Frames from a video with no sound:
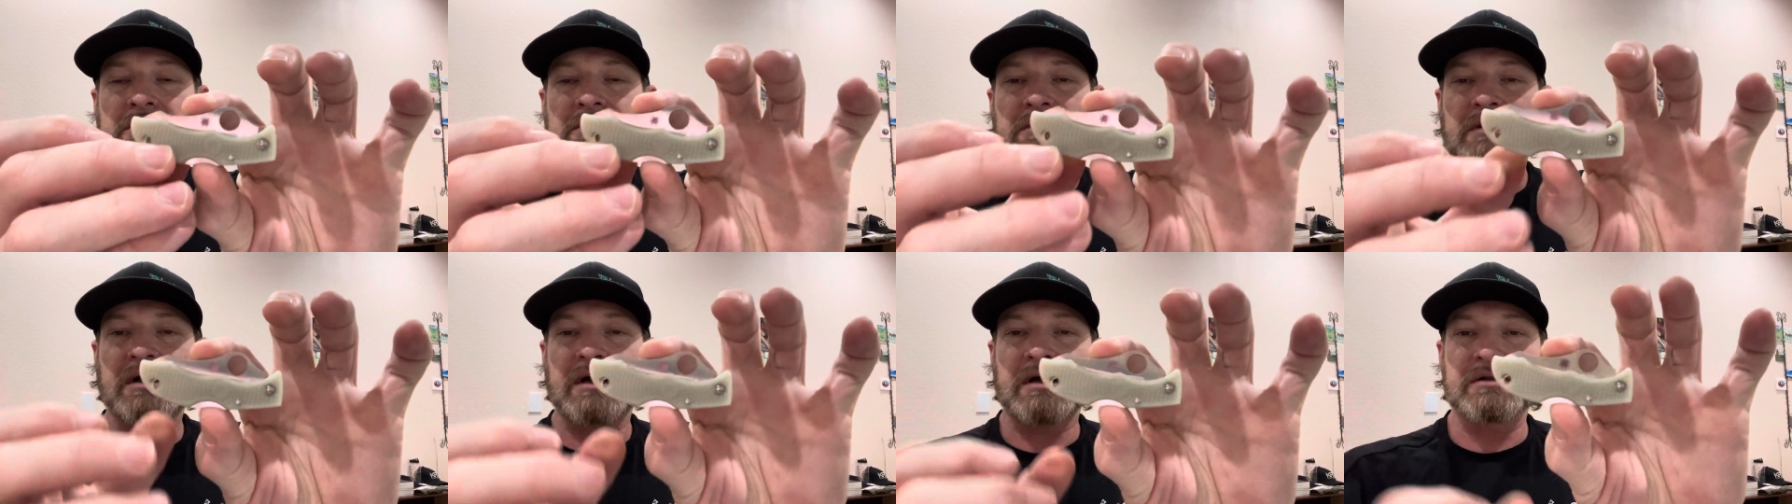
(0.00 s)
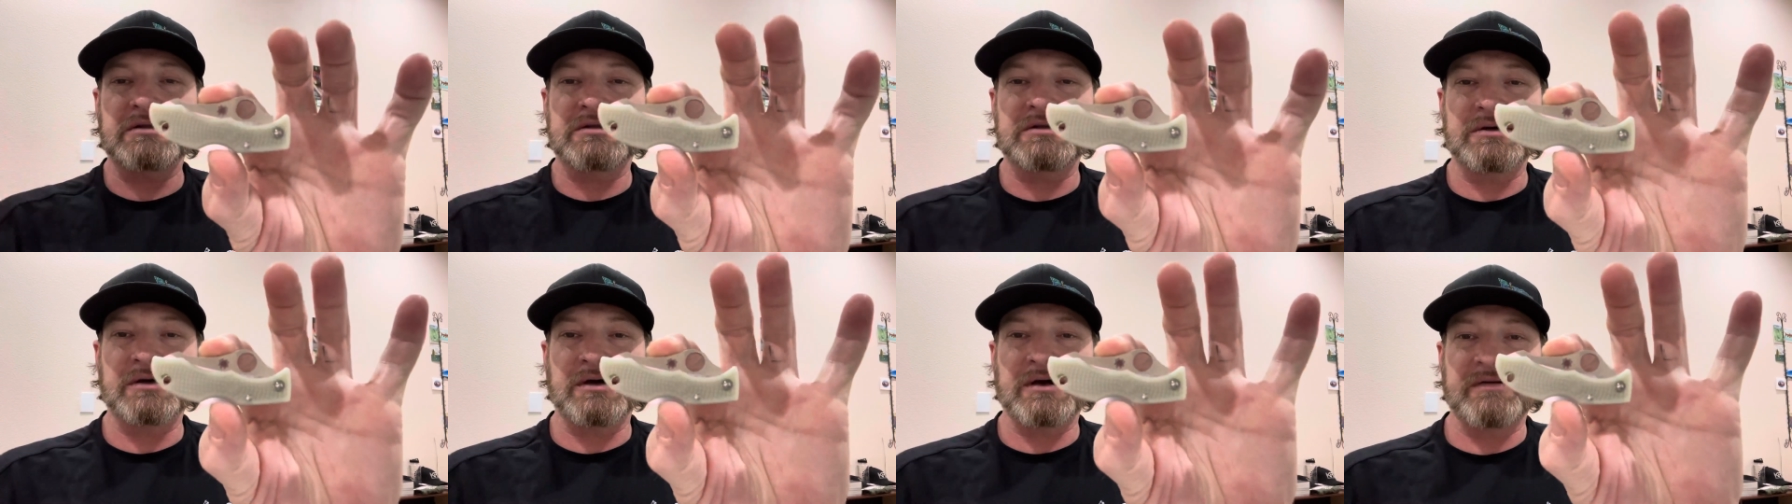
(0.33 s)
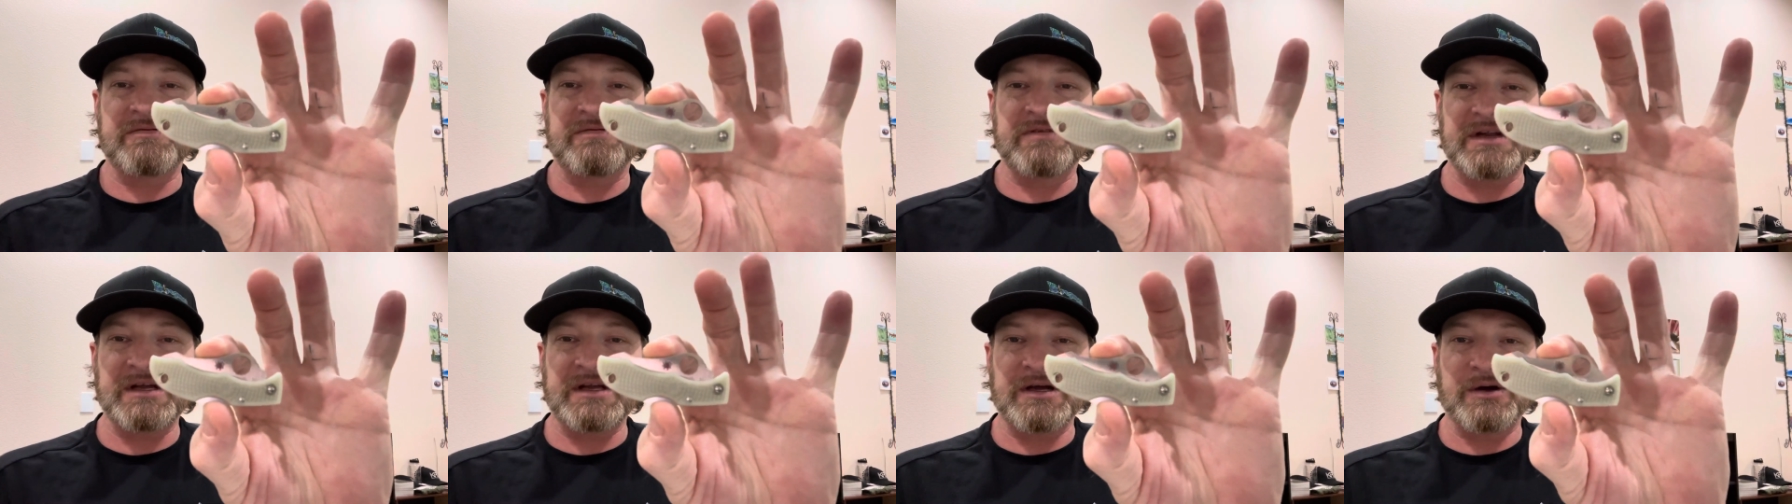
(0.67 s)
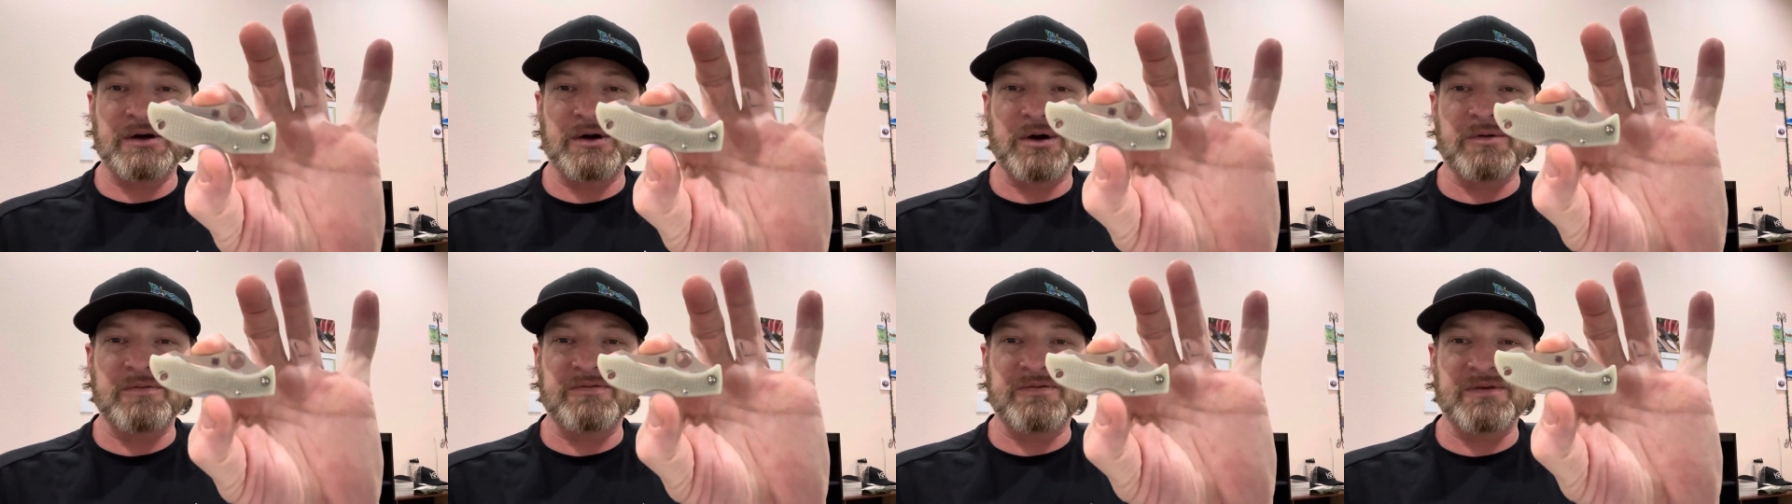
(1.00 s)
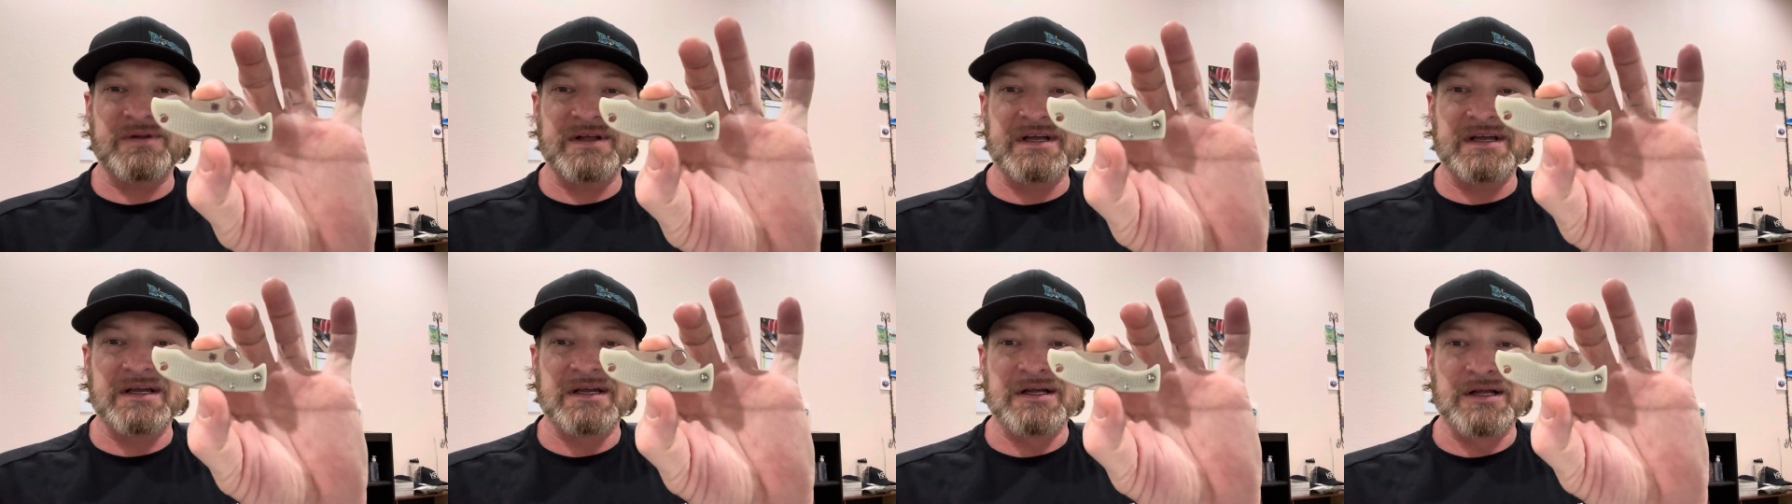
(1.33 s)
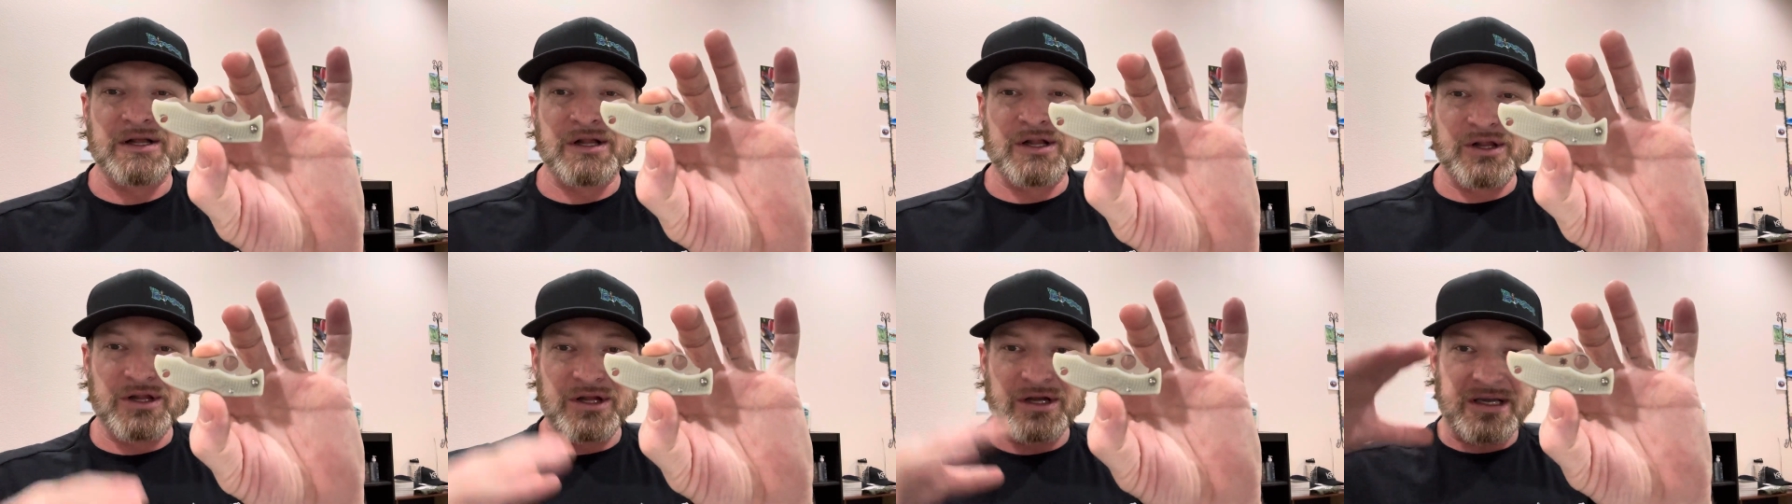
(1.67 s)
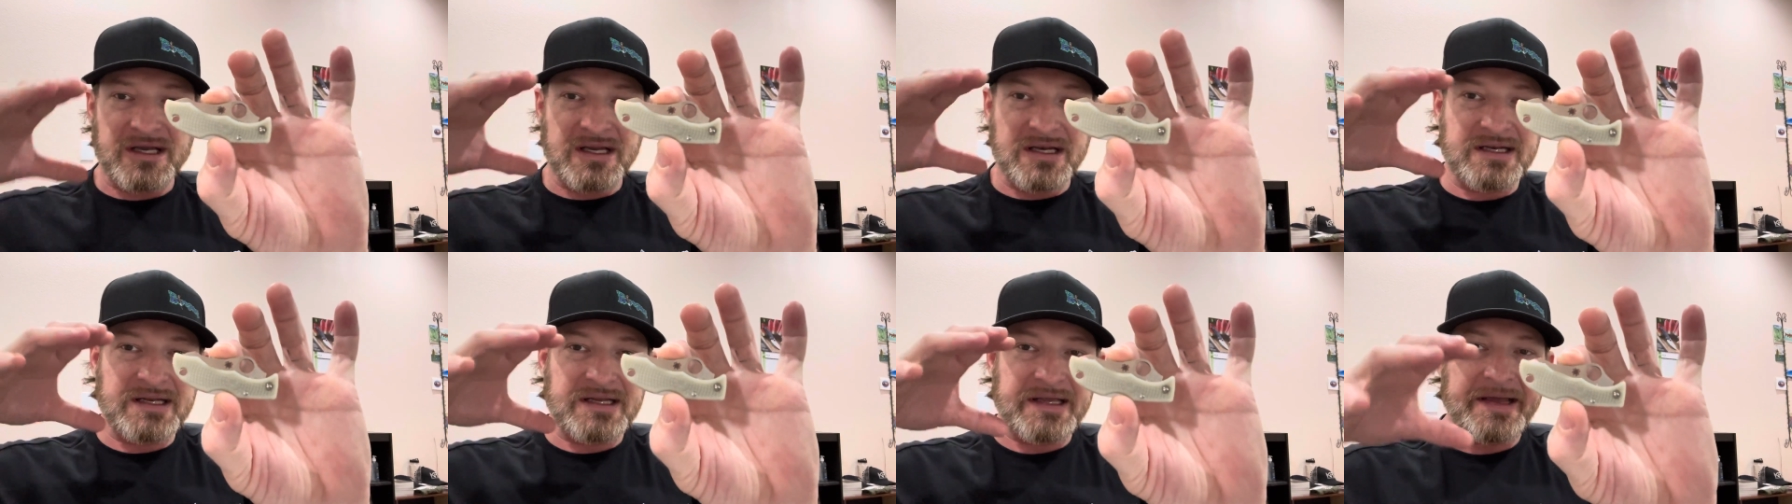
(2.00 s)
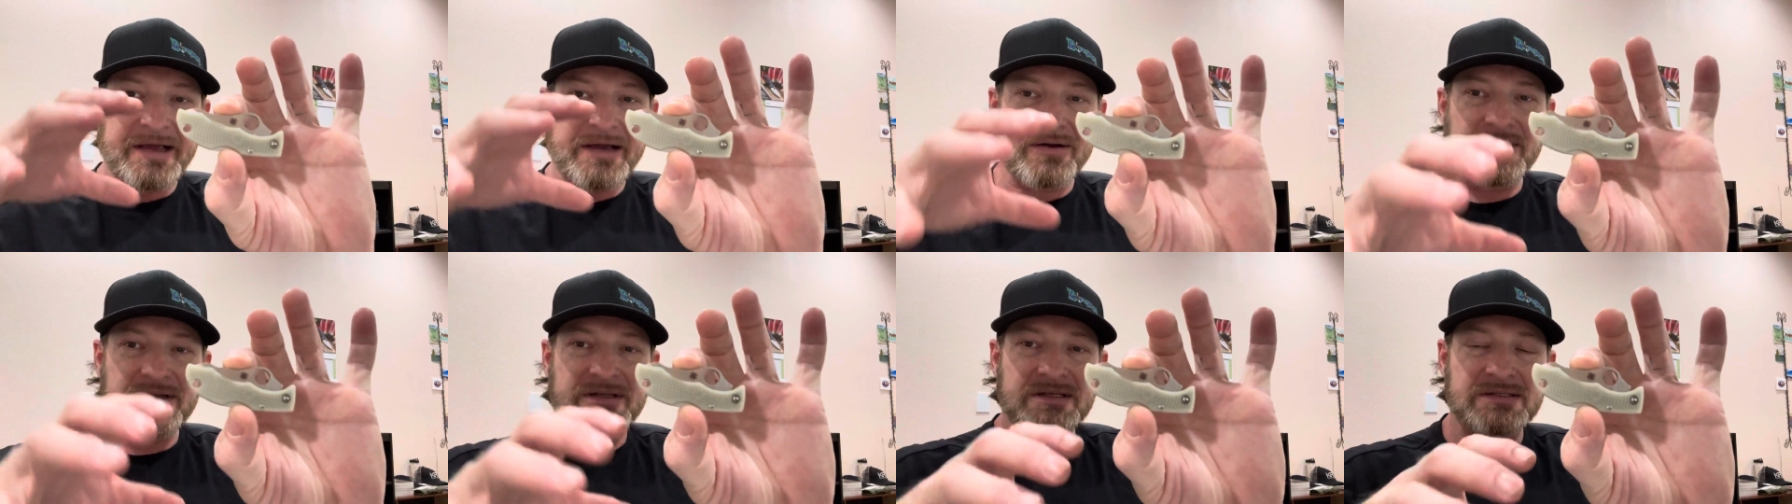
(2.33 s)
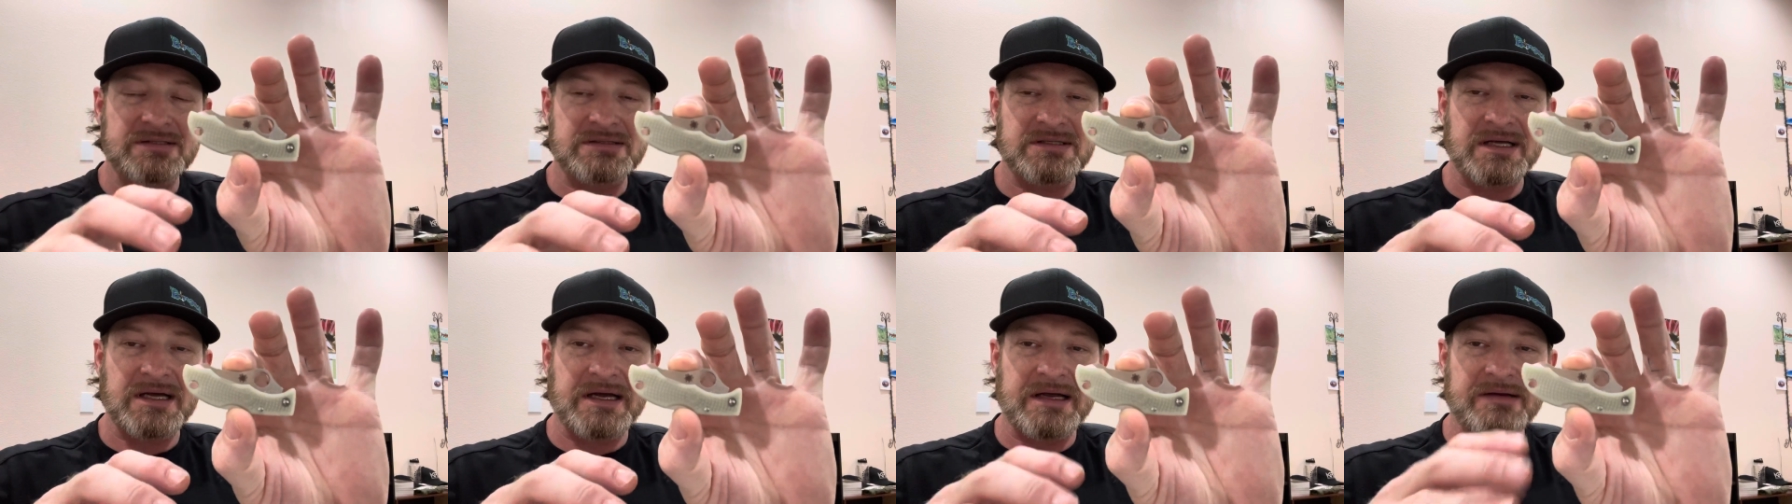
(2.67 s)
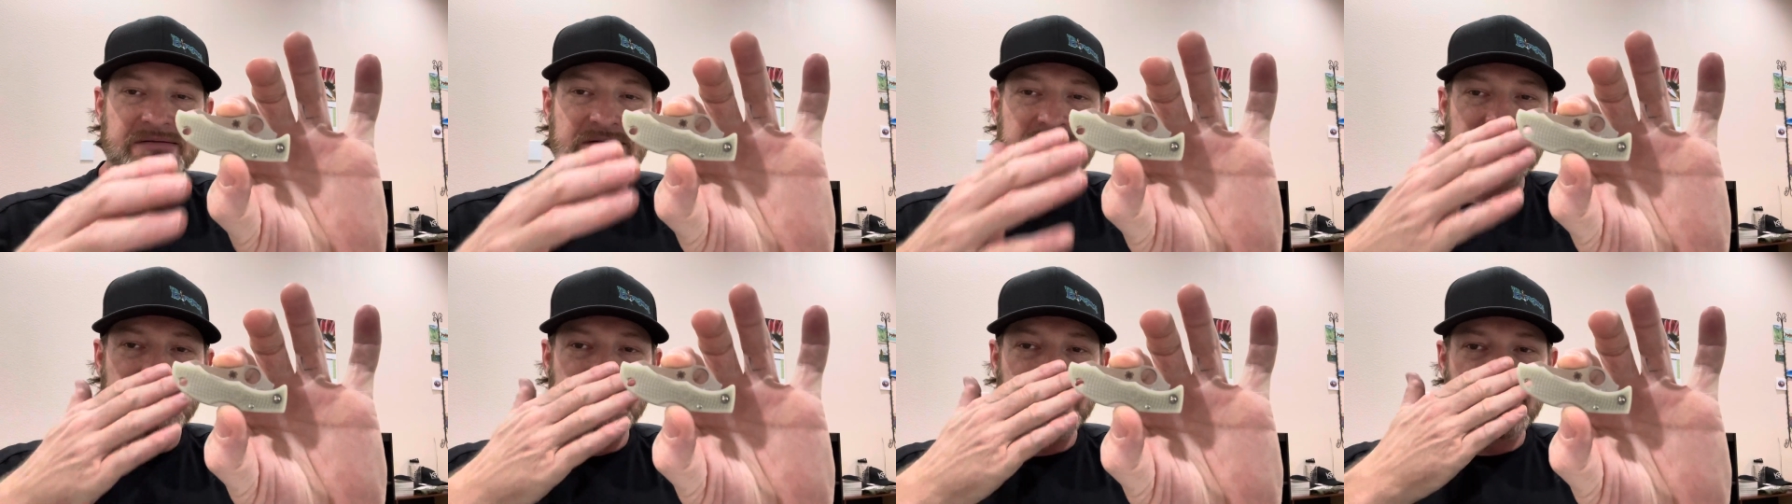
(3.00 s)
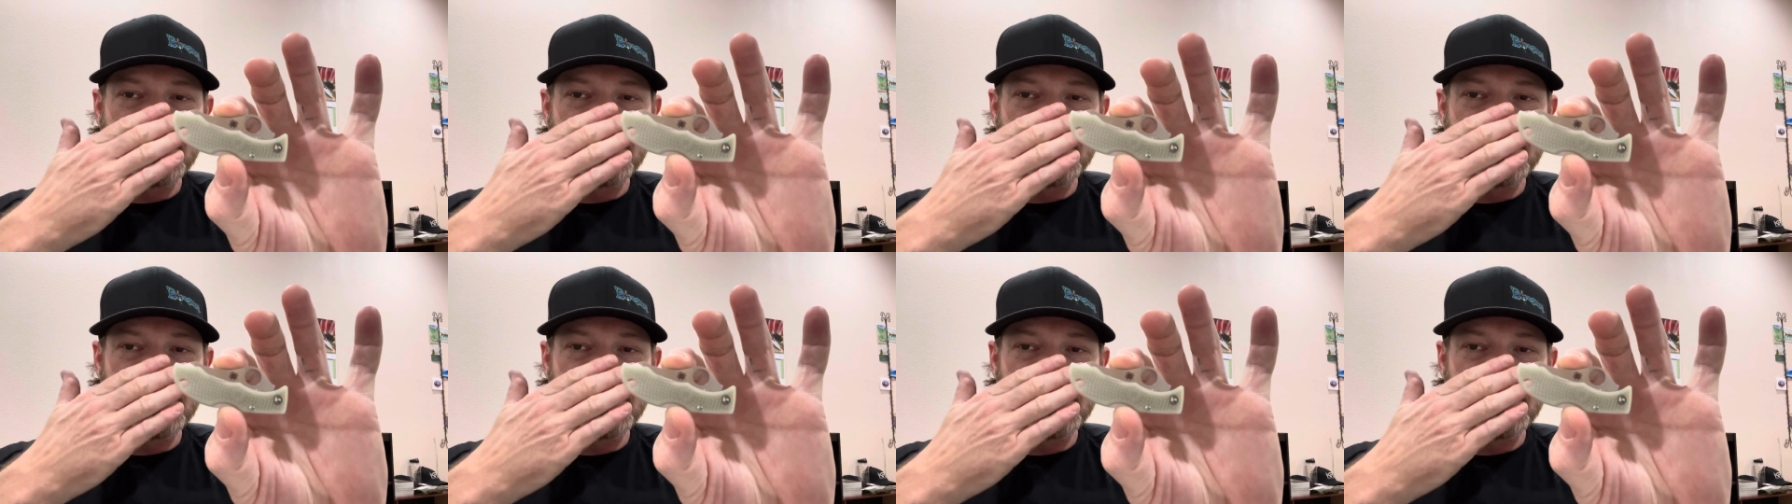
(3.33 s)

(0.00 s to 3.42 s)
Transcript: I'll do a video hopefully looking down at these knives